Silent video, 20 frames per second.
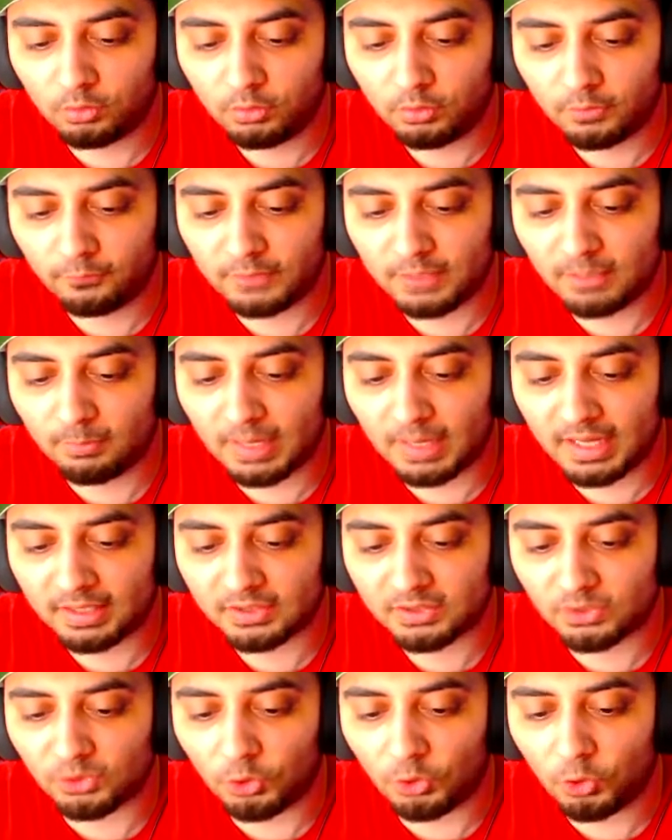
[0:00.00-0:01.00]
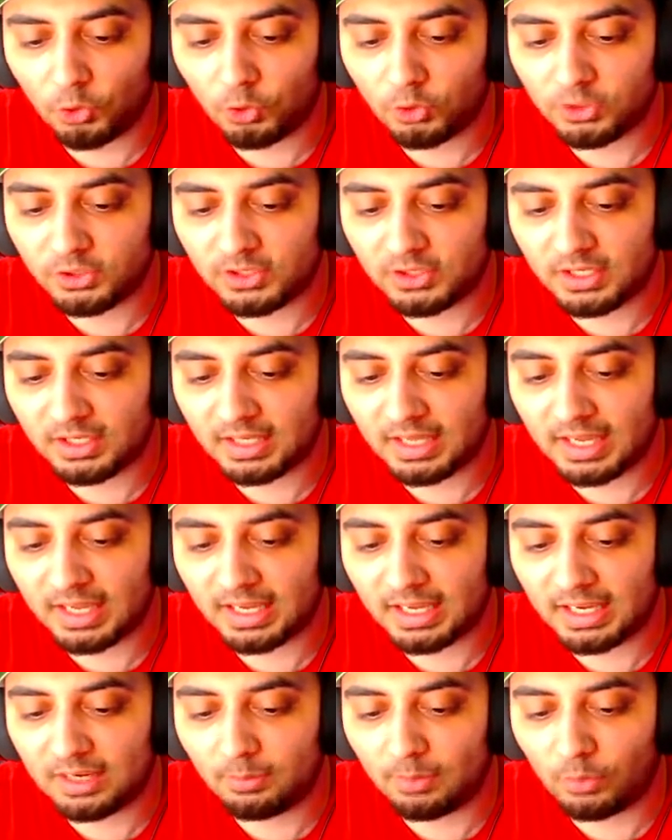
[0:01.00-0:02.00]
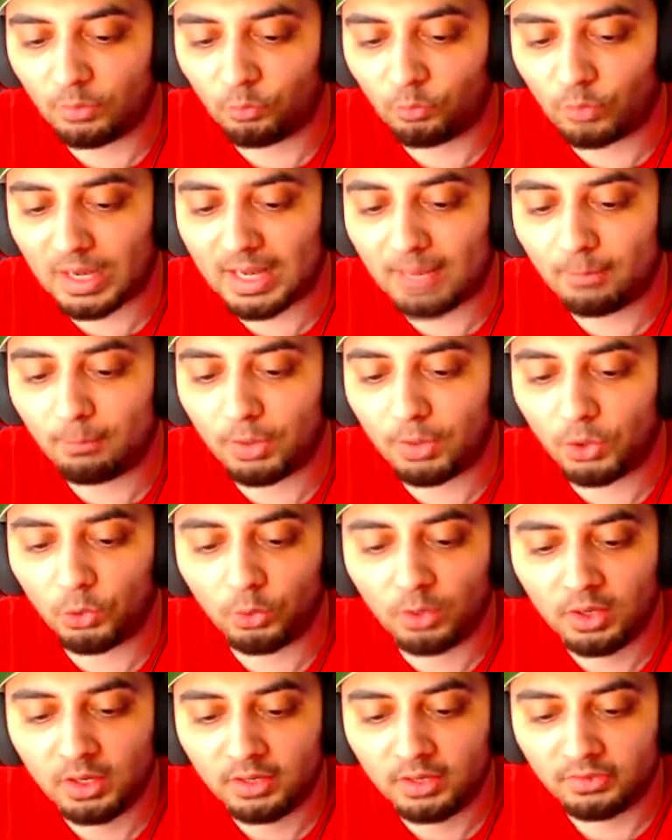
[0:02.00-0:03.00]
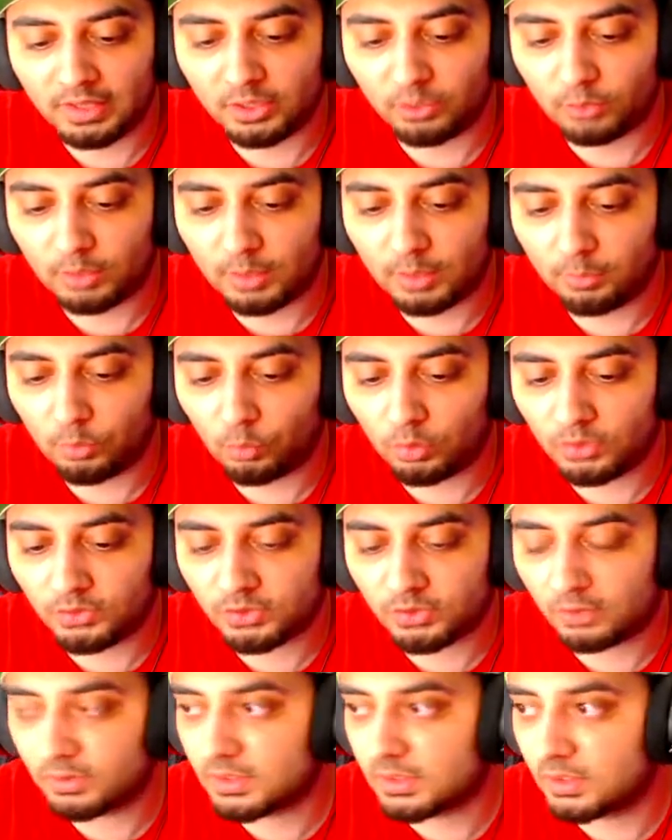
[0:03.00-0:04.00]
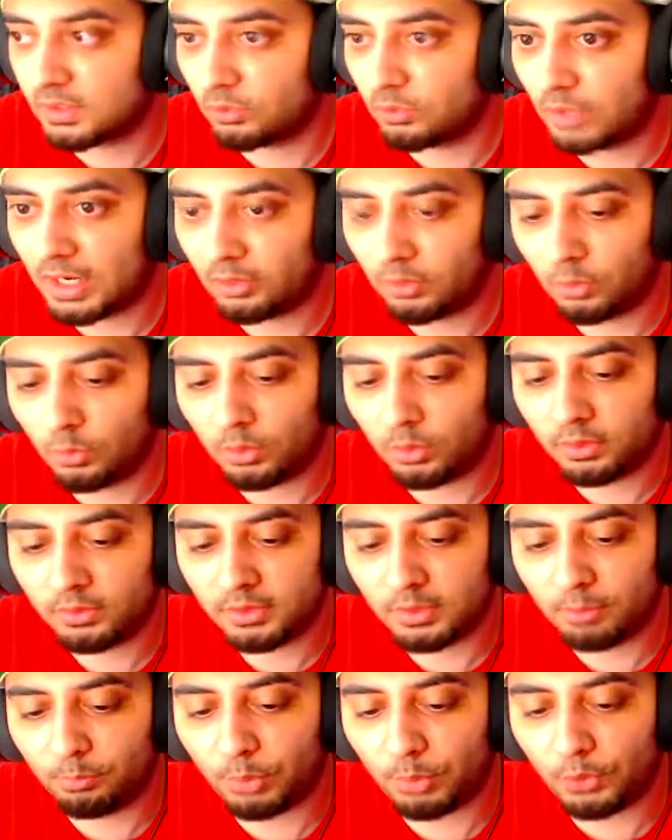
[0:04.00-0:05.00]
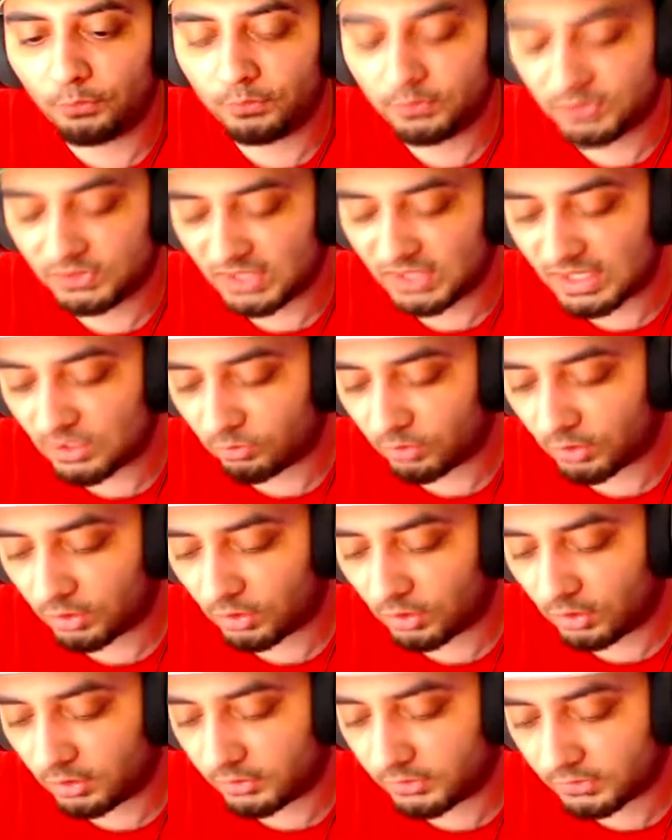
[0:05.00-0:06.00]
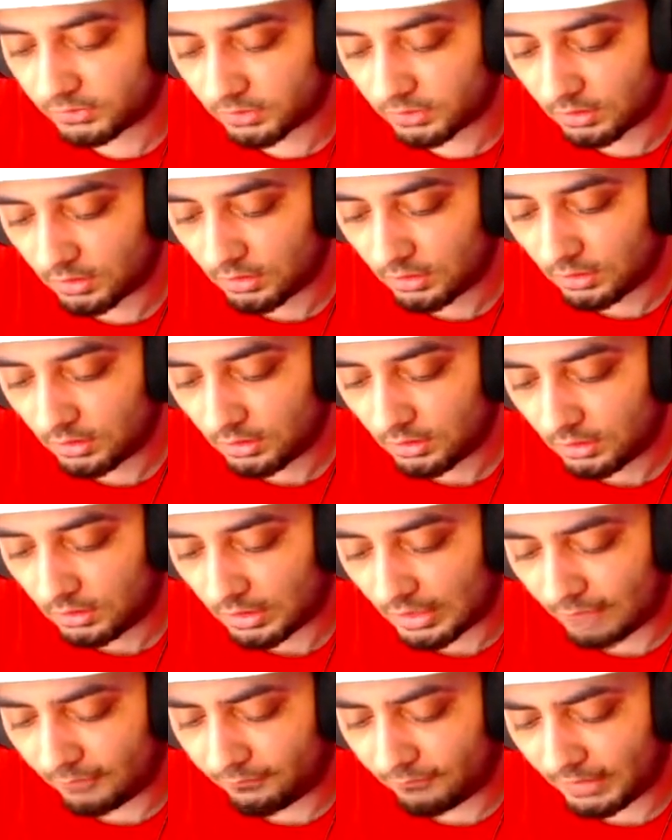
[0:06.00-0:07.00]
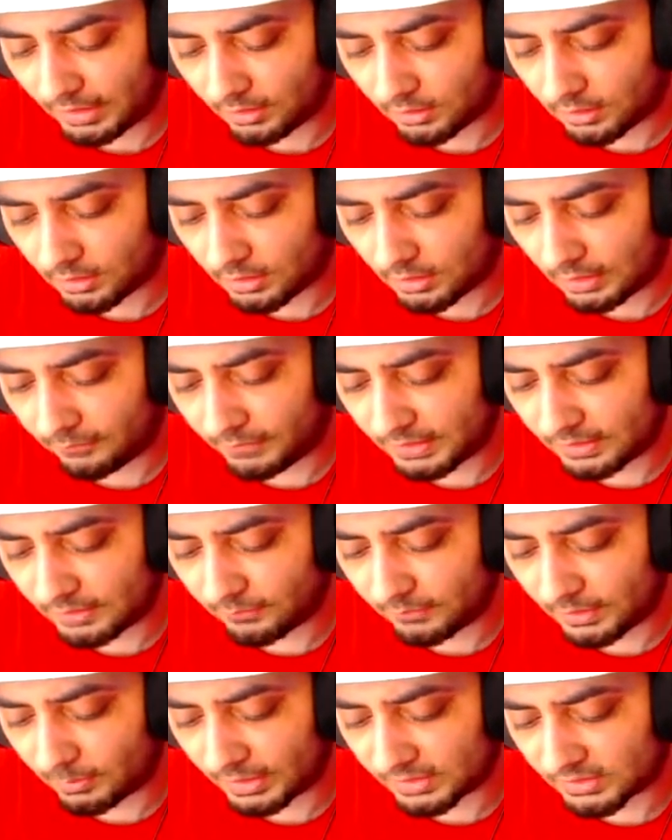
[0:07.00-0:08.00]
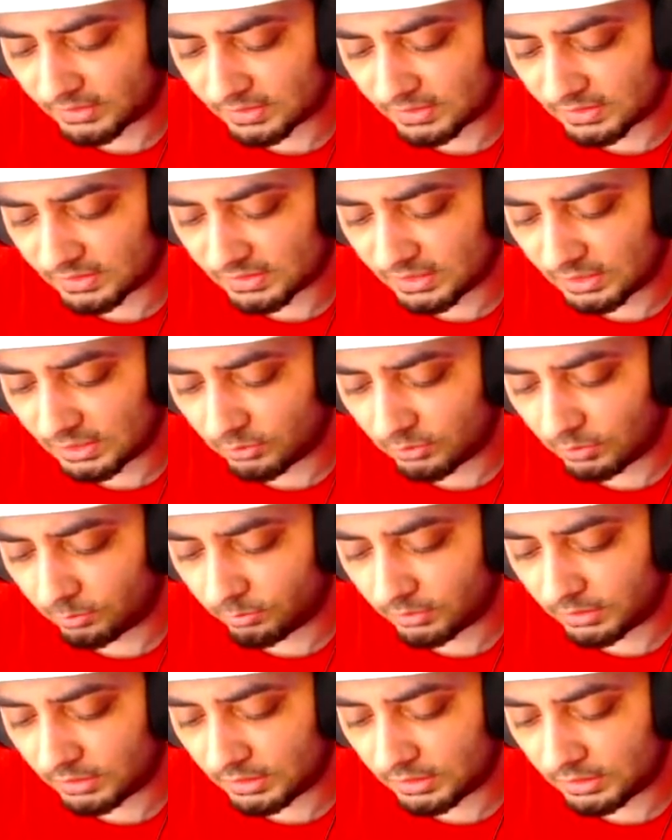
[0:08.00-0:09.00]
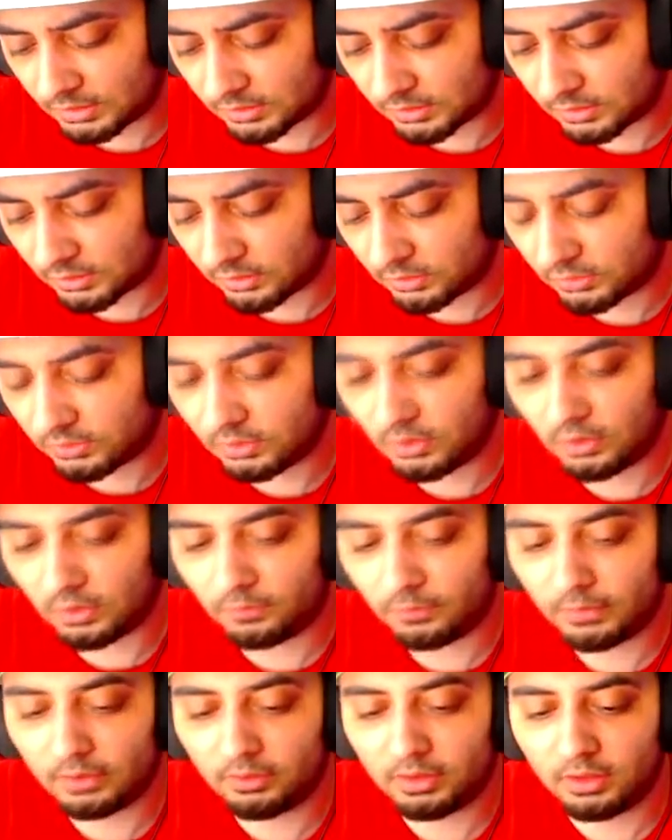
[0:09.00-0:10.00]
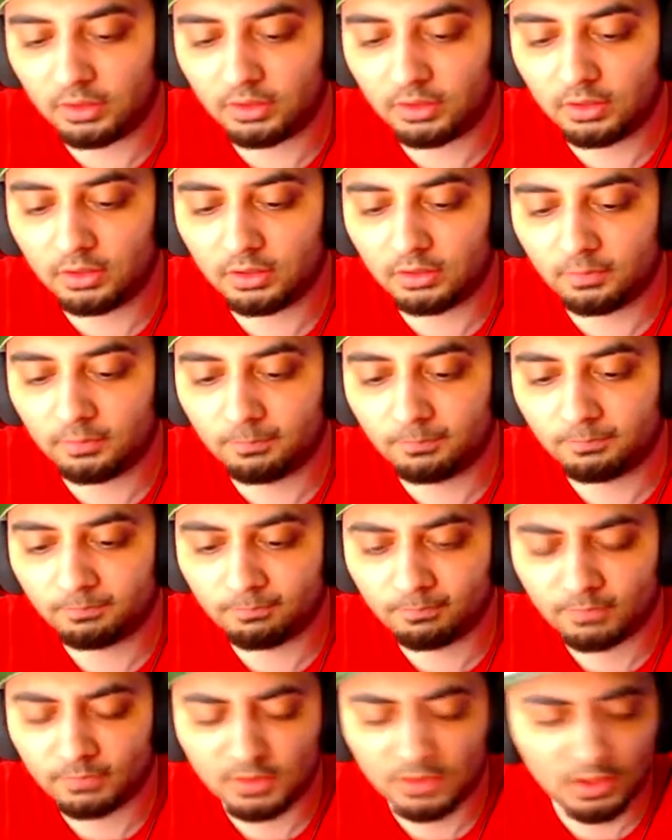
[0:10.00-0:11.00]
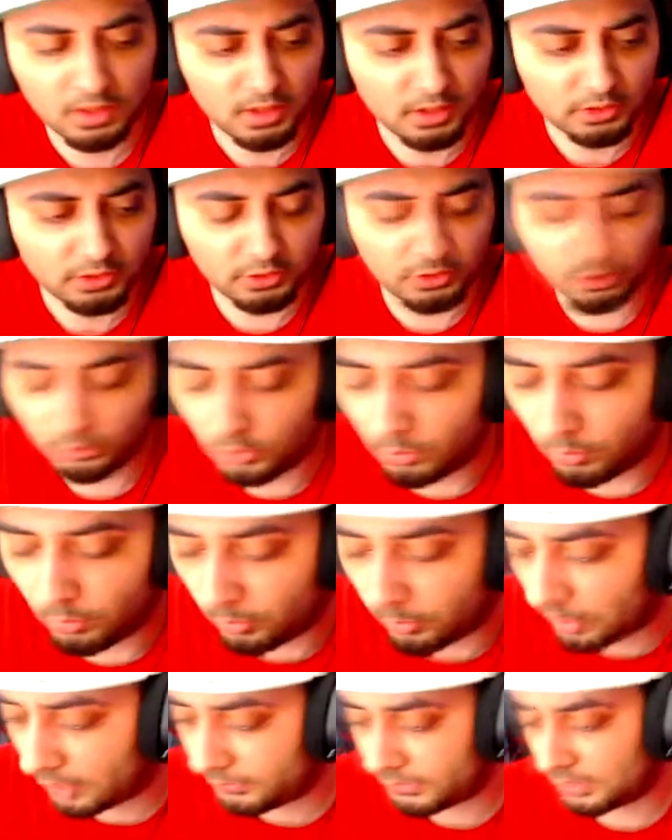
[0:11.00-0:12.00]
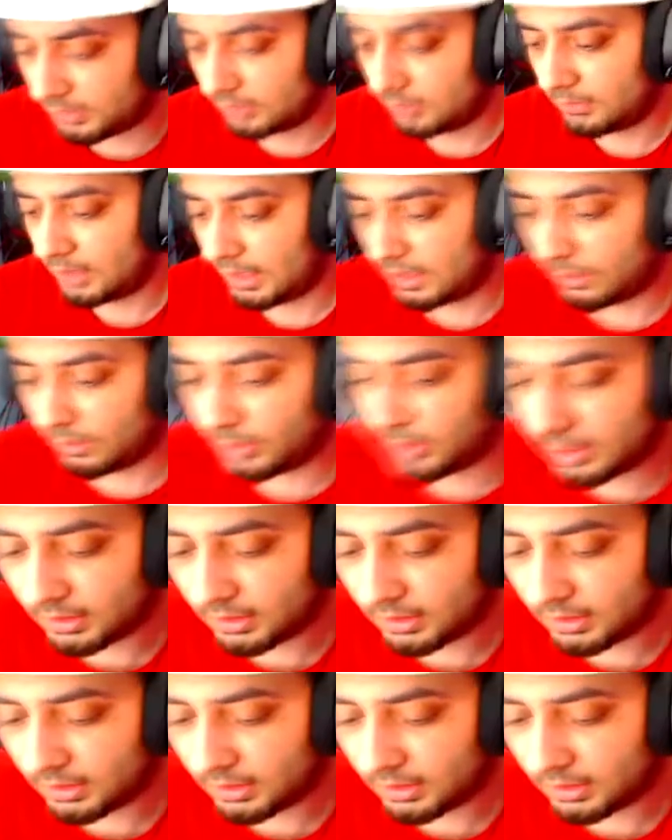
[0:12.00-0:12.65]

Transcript: V MAX, or you can get him rainbow. Now the rainbow one's obviously the rarer one. They're both secret cards, I think. I think the V MAX is a secret, but they're not very... Uh, they don't come up often. Anyway,